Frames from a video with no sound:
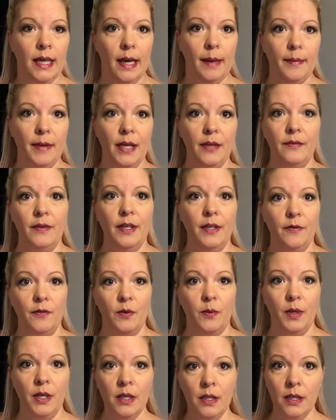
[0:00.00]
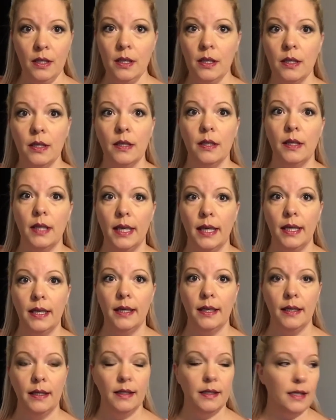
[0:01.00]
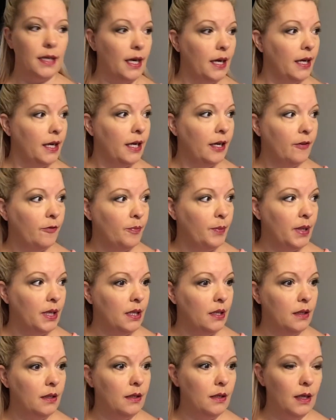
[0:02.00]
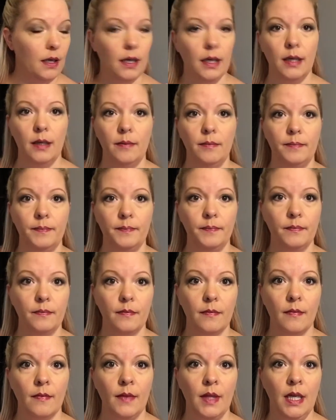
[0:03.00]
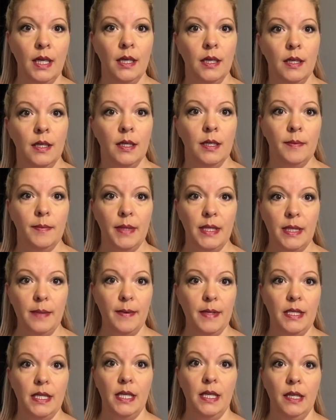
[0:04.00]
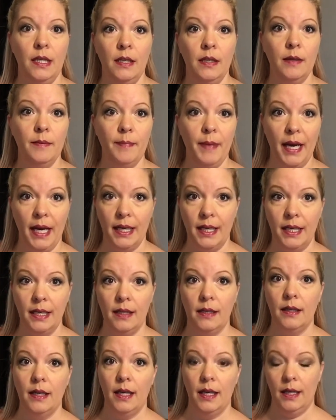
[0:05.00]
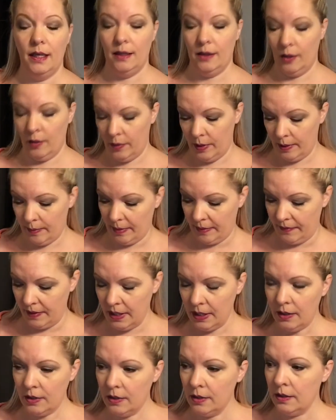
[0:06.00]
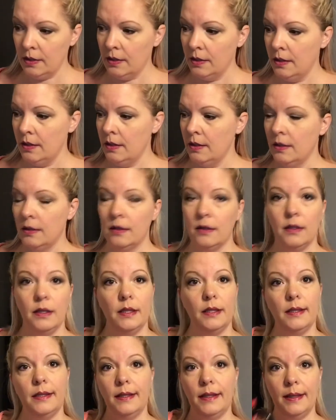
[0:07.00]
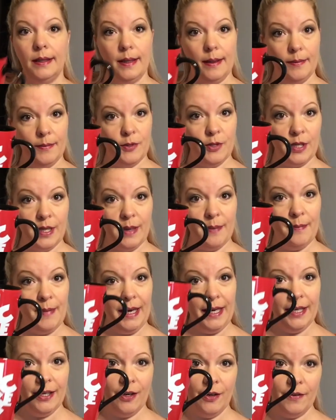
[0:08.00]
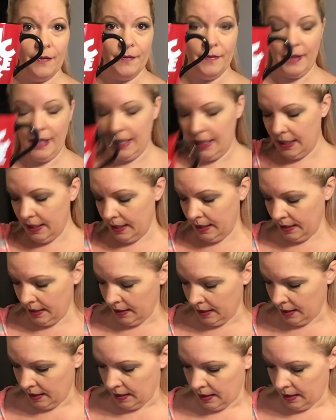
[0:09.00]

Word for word: I'm getting ready for work and I have been um, busy, busy packing and loading my vehicle and I'm drinking my coffee.